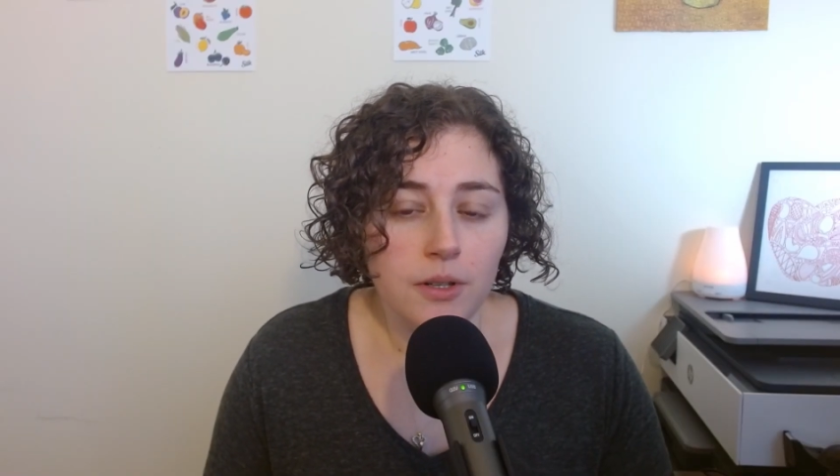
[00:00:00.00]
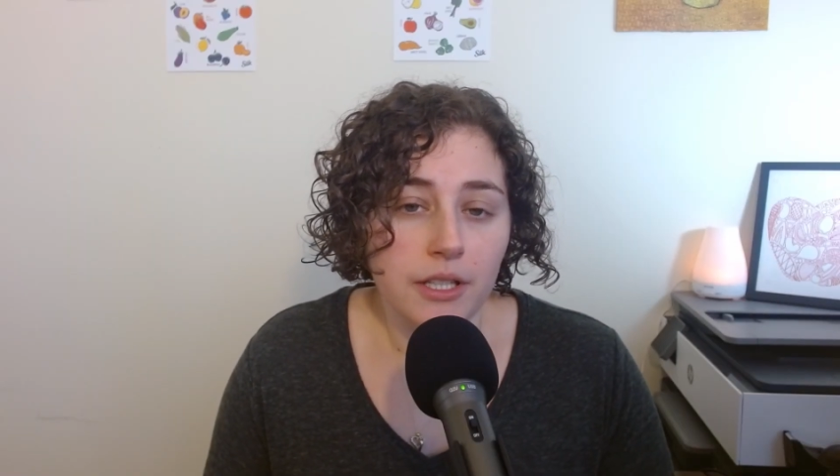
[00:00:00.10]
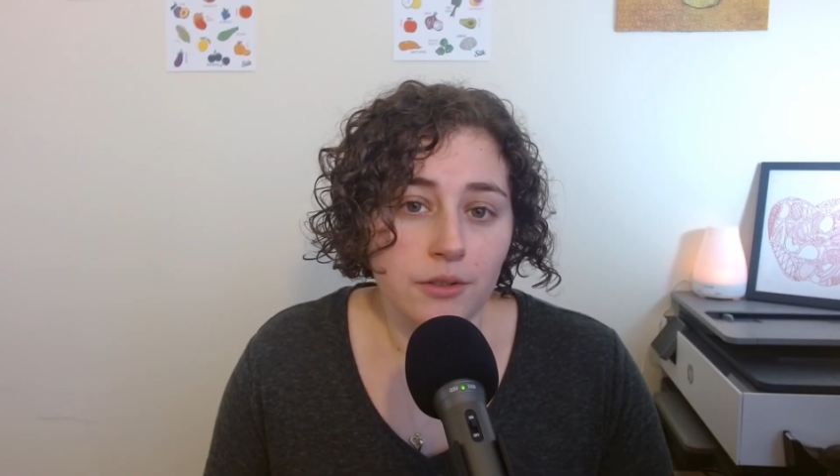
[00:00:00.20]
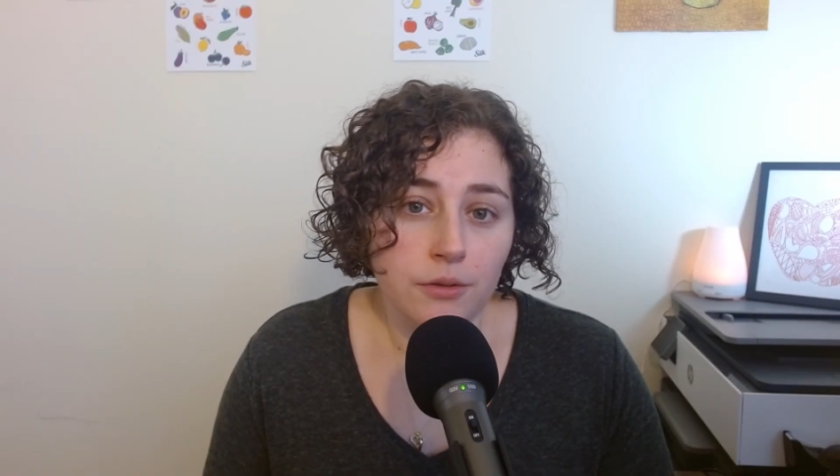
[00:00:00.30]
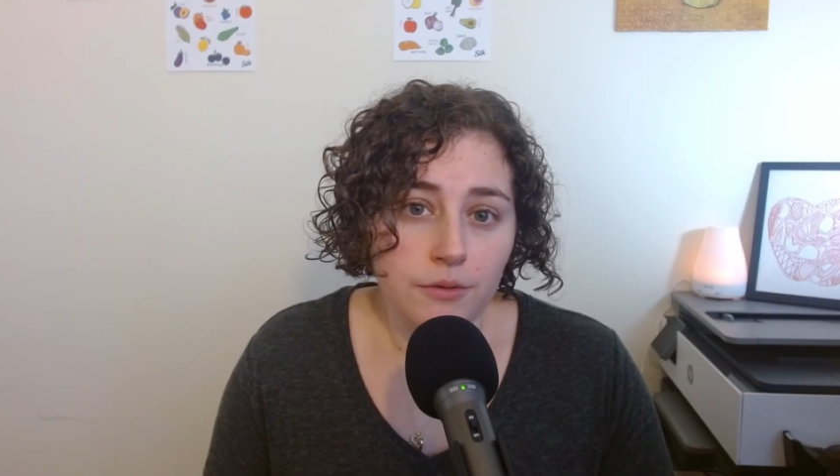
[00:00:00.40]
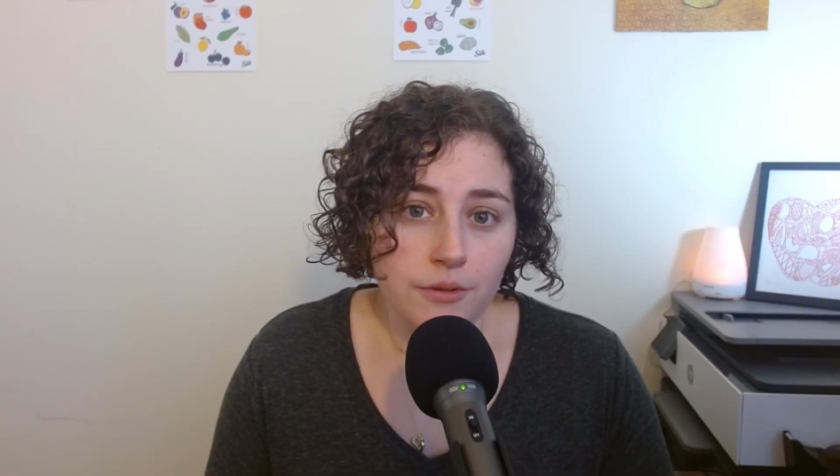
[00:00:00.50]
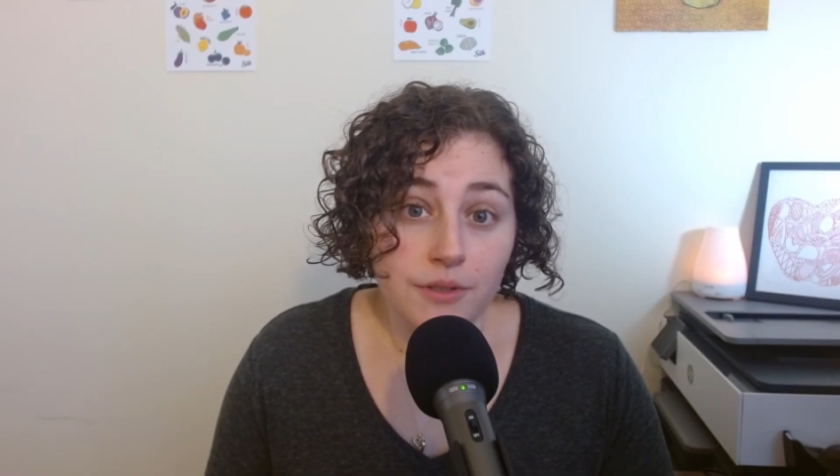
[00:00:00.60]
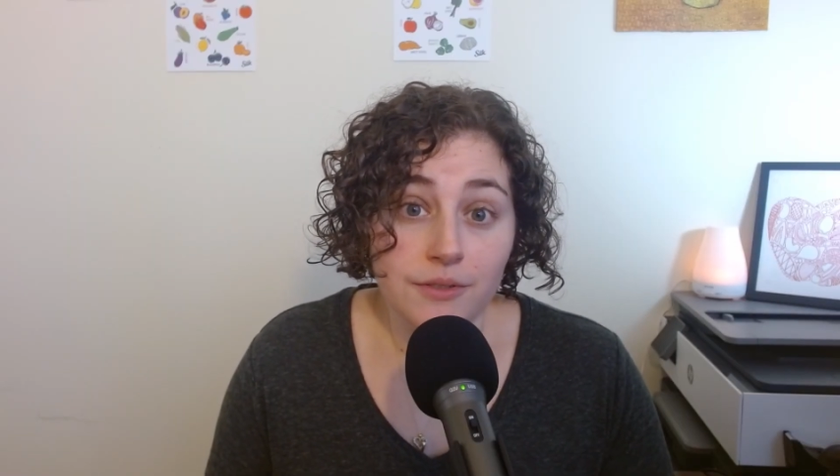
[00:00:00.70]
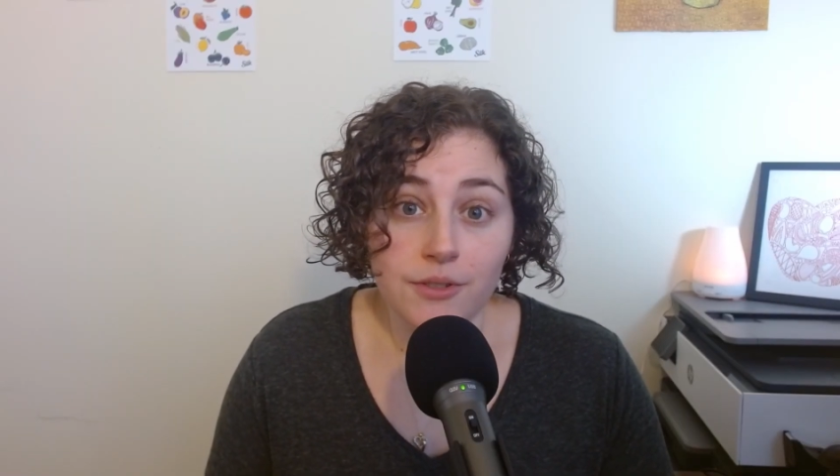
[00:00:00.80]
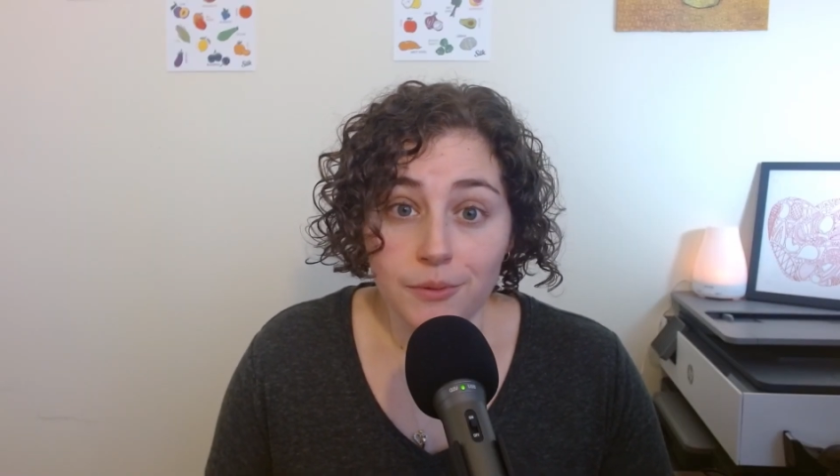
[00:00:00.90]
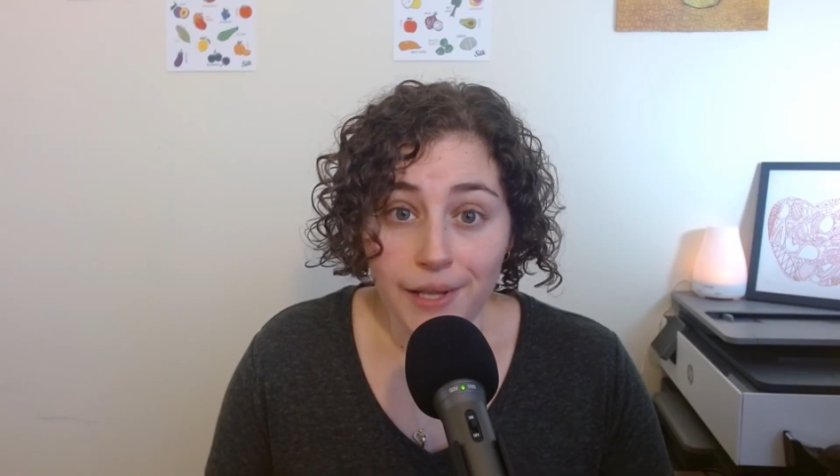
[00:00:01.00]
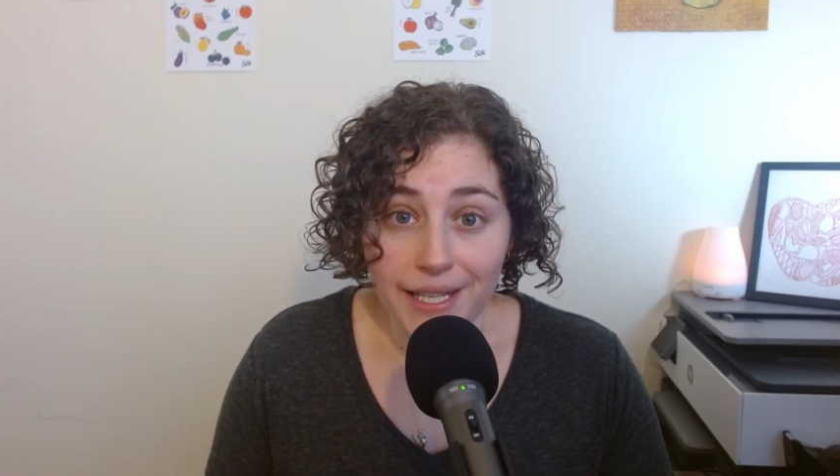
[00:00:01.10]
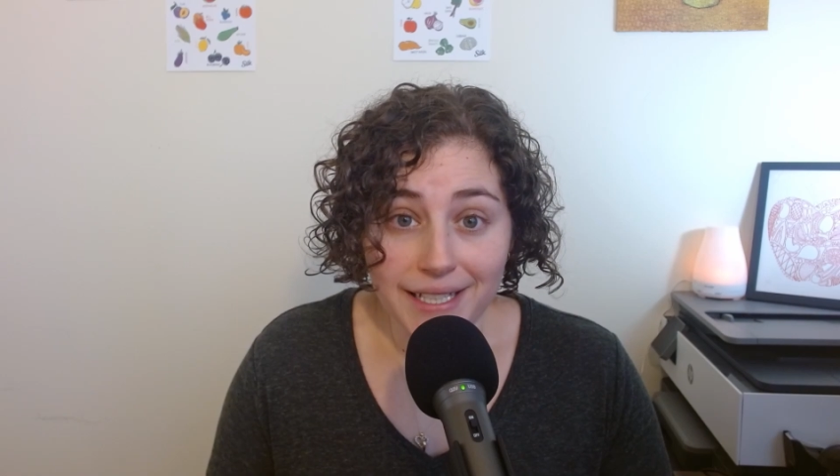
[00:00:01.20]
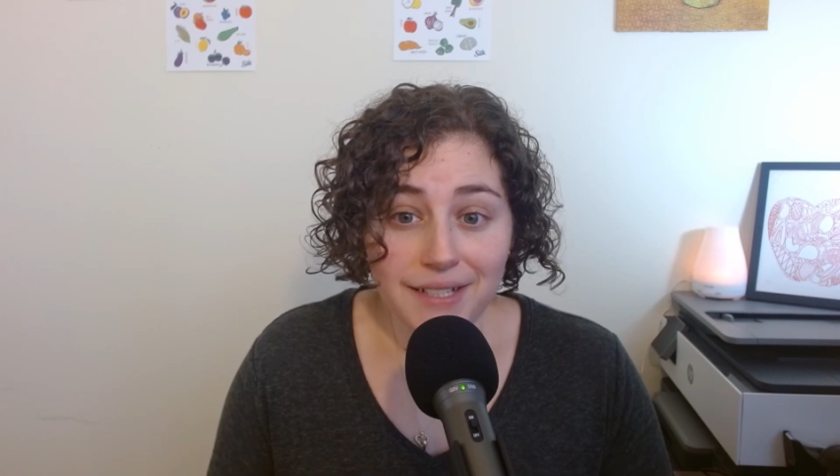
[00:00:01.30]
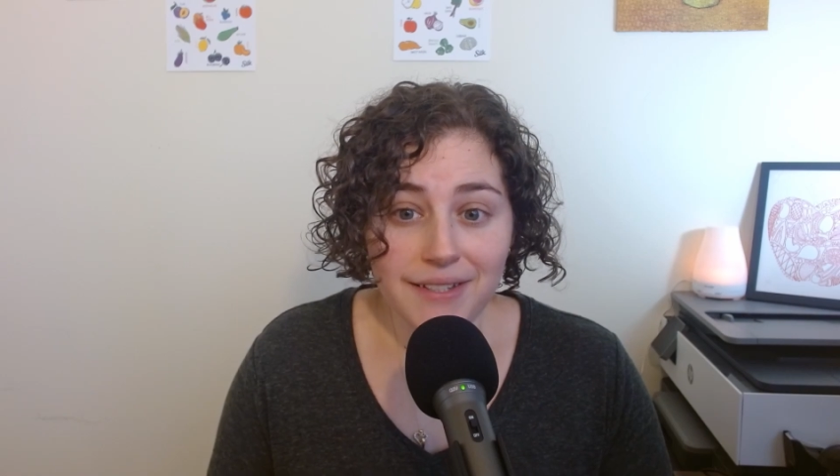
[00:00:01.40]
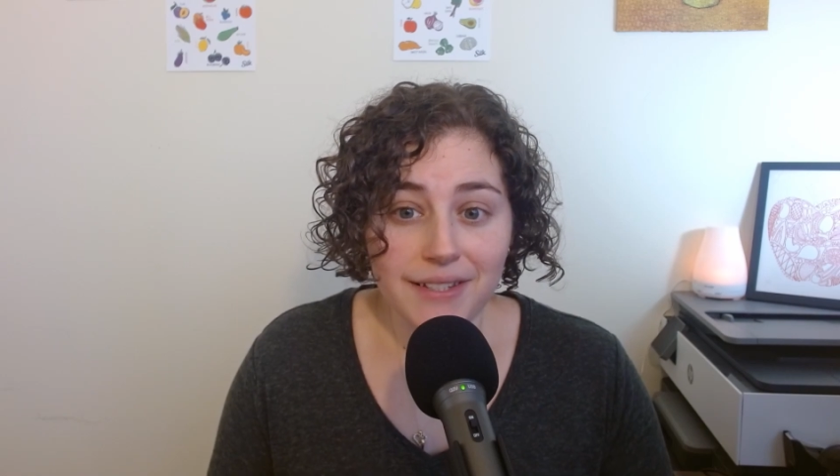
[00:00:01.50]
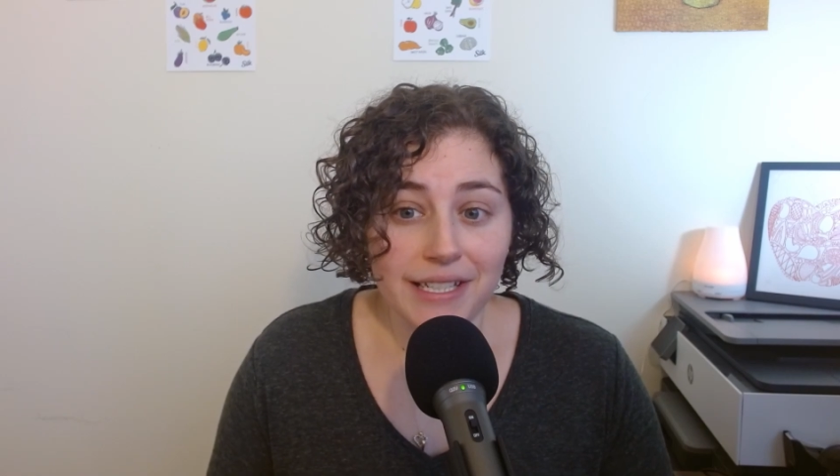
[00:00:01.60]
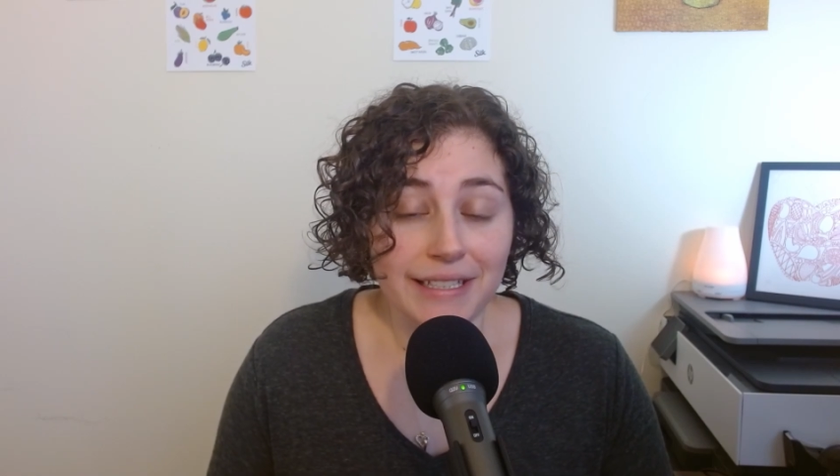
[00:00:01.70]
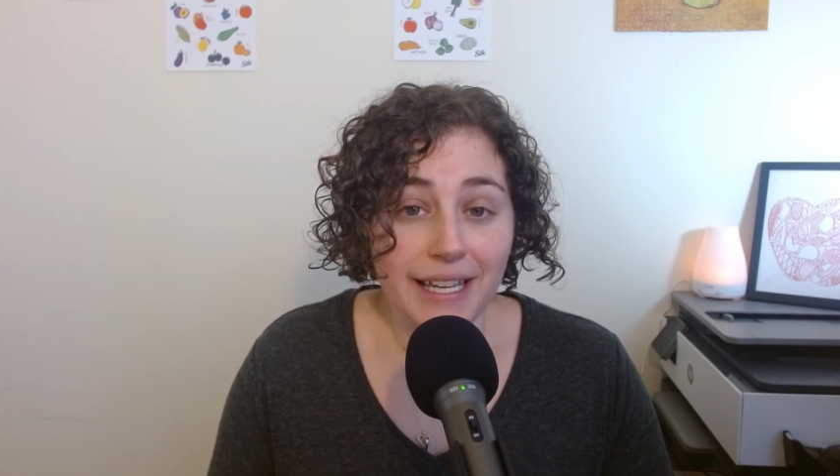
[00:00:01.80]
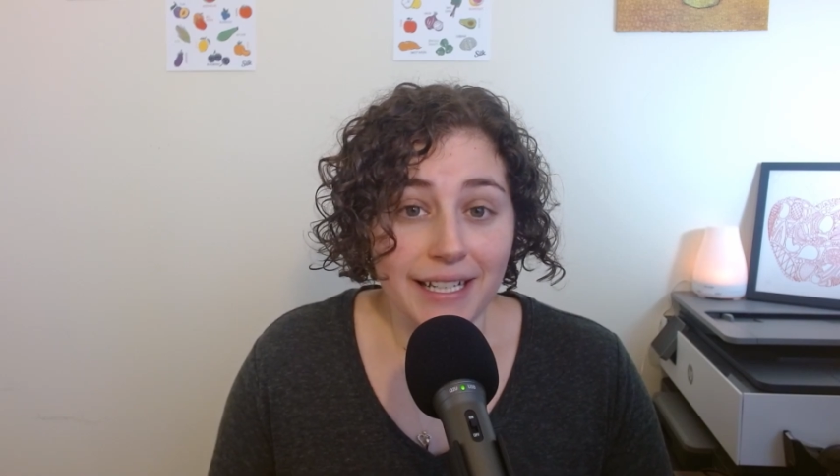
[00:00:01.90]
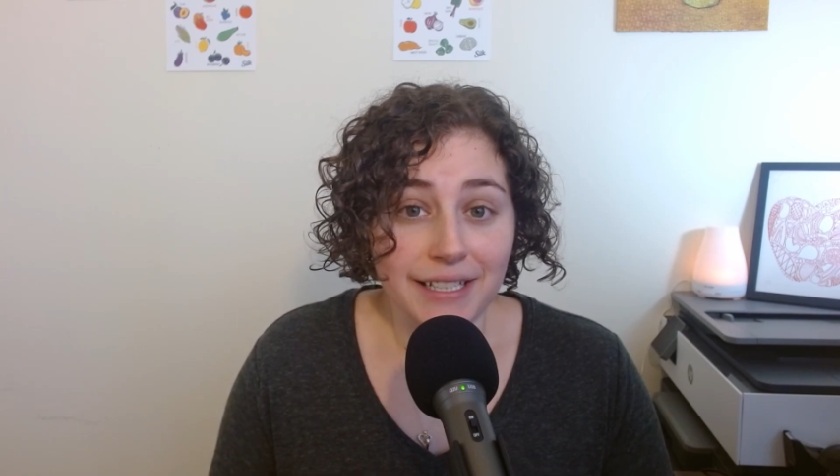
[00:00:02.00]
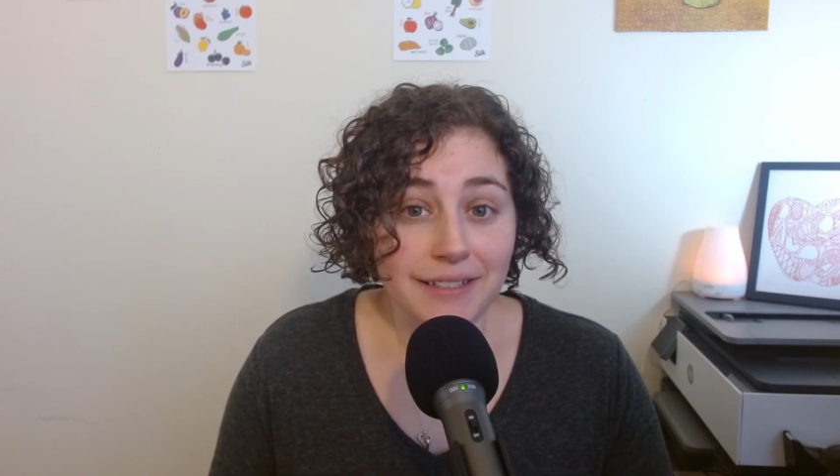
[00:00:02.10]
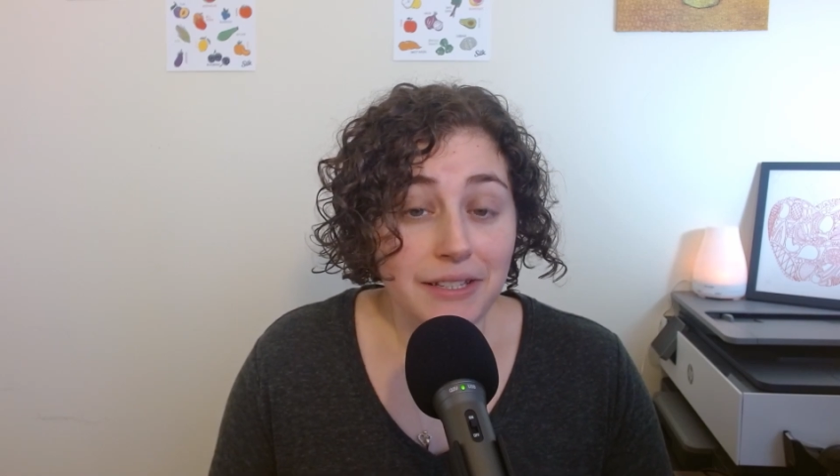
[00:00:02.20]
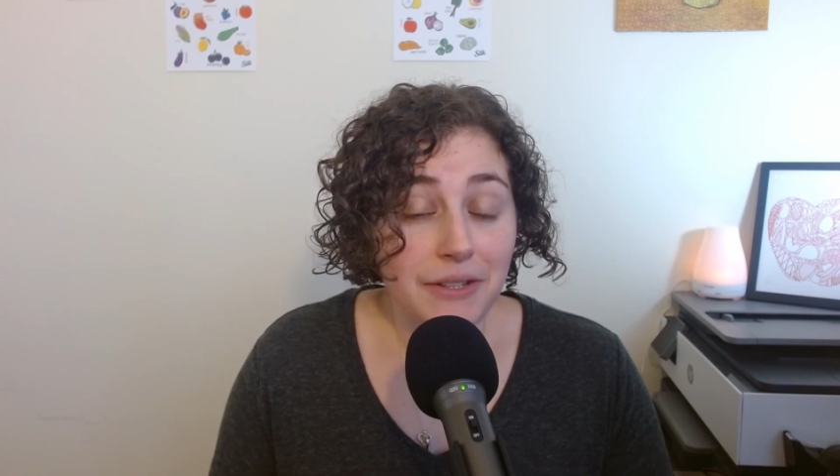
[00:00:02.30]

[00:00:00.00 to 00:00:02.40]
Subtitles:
include delays in getting